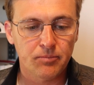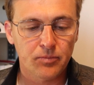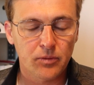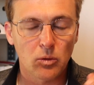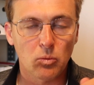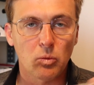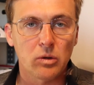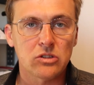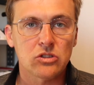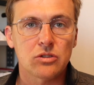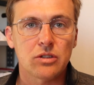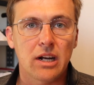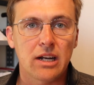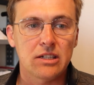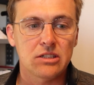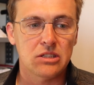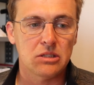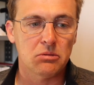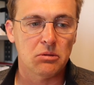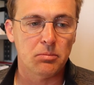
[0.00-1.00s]
one
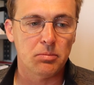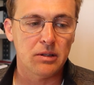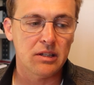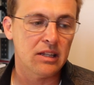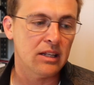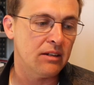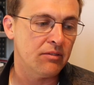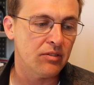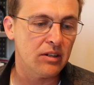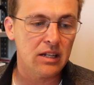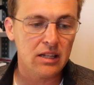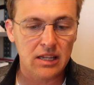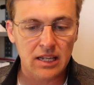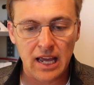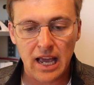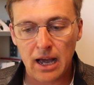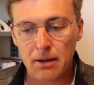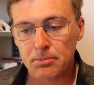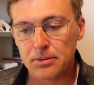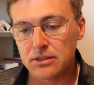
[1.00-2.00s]
strategy would be that if anything
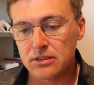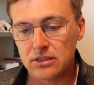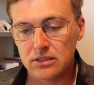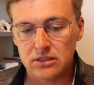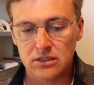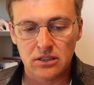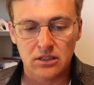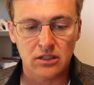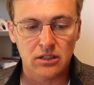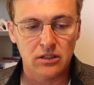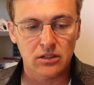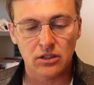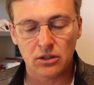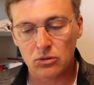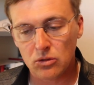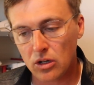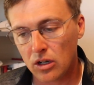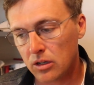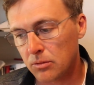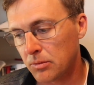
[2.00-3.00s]
happens, it's
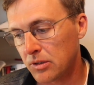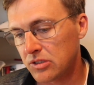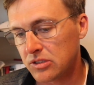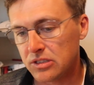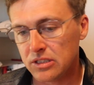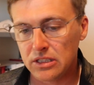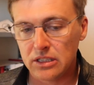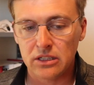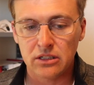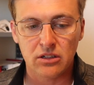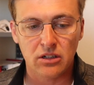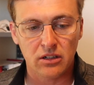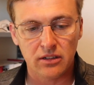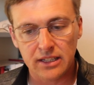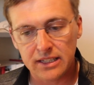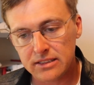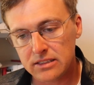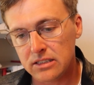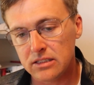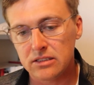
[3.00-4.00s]
call emergency, call
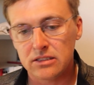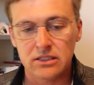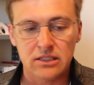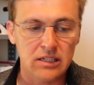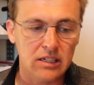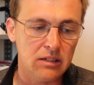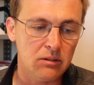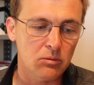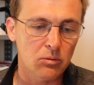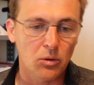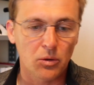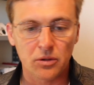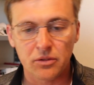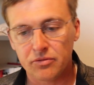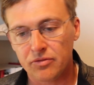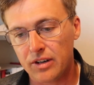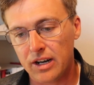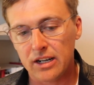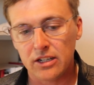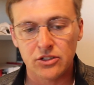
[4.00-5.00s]
ATC, roll the
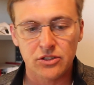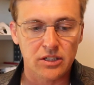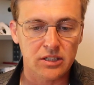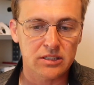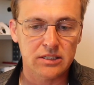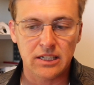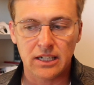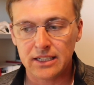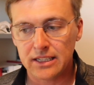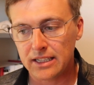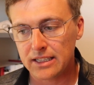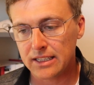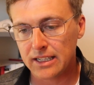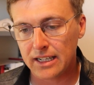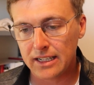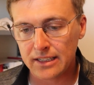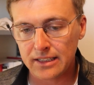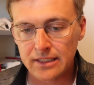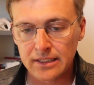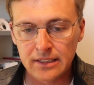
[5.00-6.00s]
fire trucks, yada yada
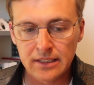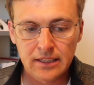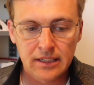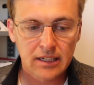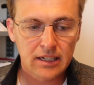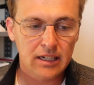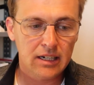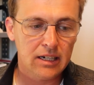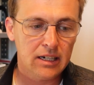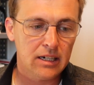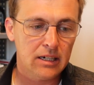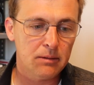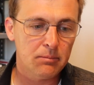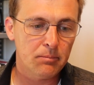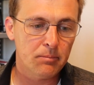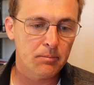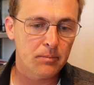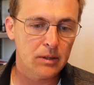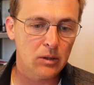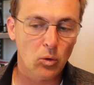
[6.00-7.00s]
yada.
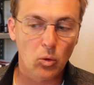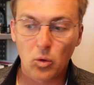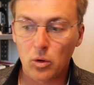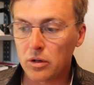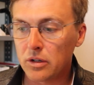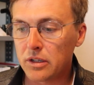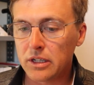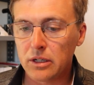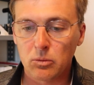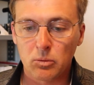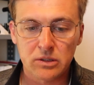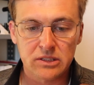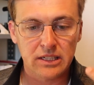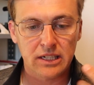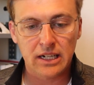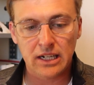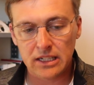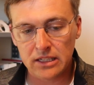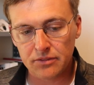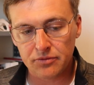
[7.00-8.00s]
Or once I
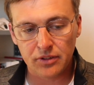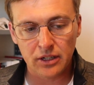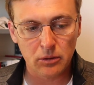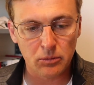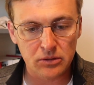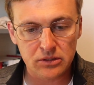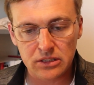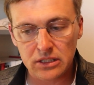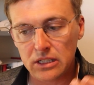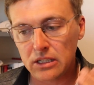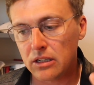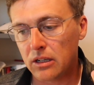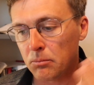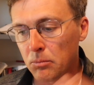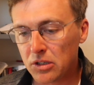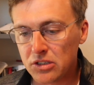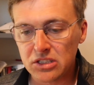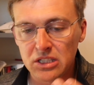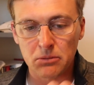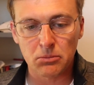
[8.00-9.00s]
get on the frequency,
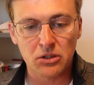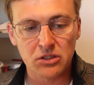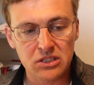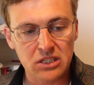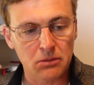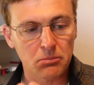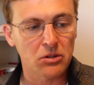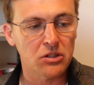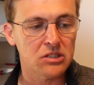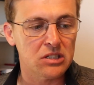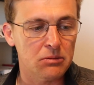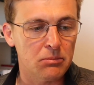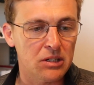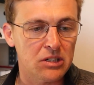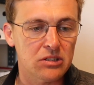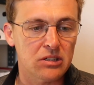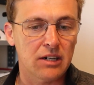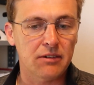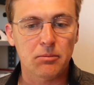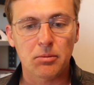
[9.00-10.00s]
emergency, make
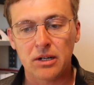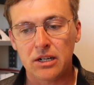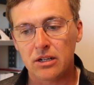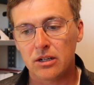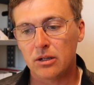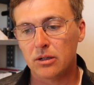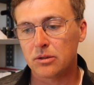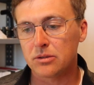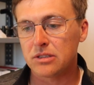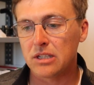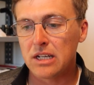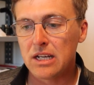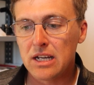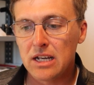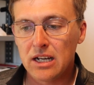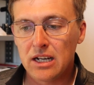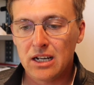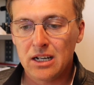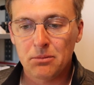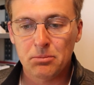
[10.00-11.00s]
sure everybody knows.
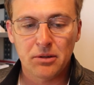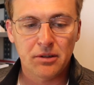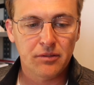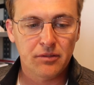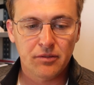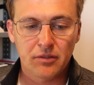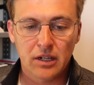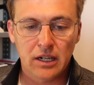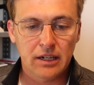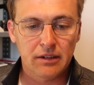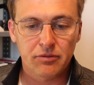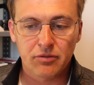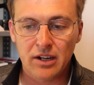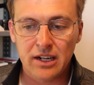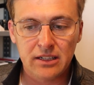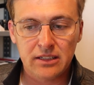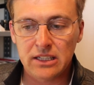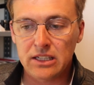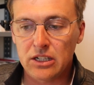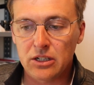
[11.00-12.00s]
But
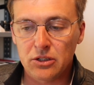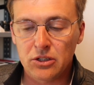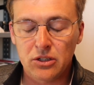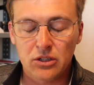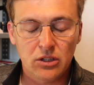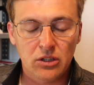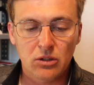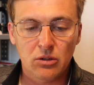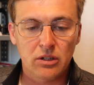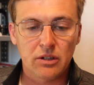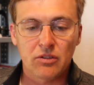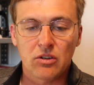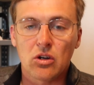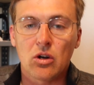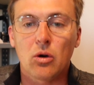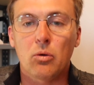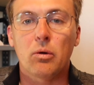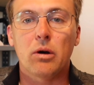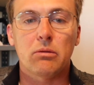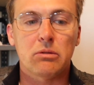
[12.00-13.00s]
frankly, you don't even
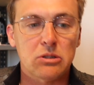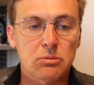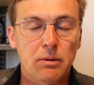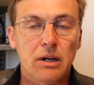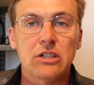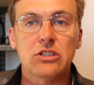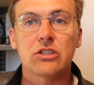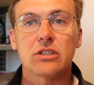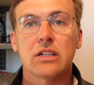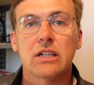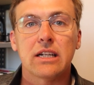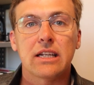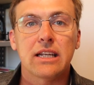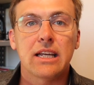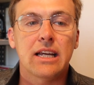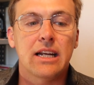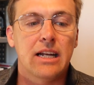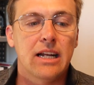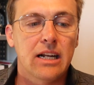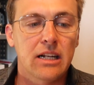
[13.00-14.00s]
know what response you're going to
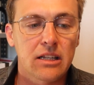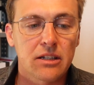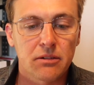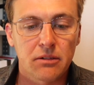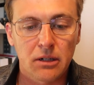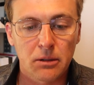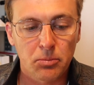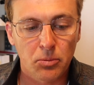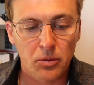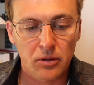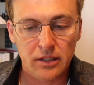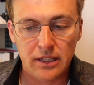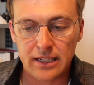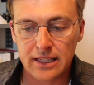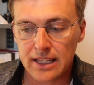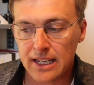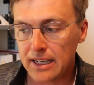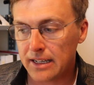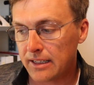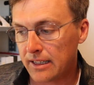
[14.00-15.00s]
get at a little airport like
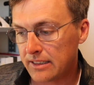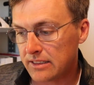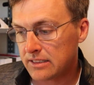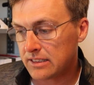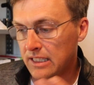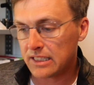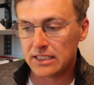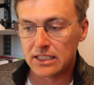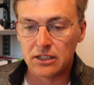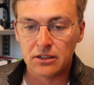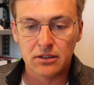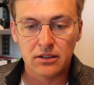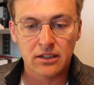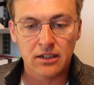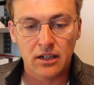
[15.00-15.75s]
that. I said gear